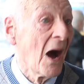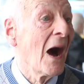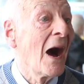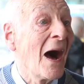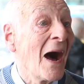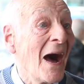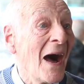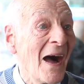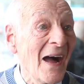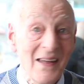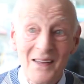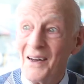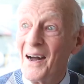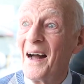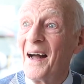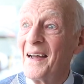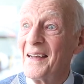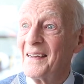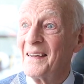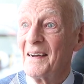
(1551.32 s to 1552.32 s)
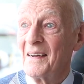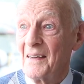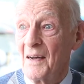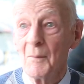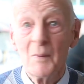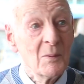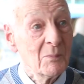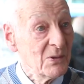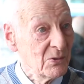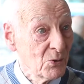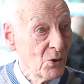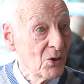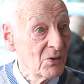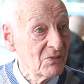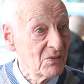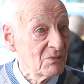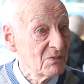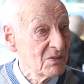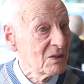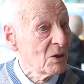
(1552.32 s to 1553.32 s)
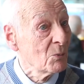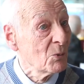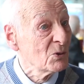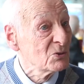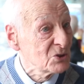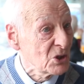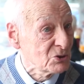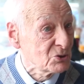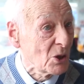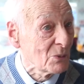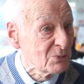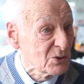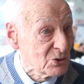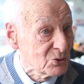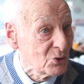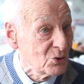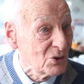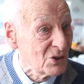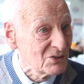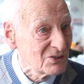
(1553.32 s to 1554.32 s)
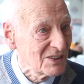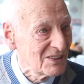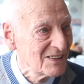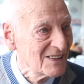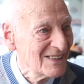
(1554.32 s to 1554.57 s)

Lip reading: Aye. I'm a big one. Have you got one as a substitute, isn't it?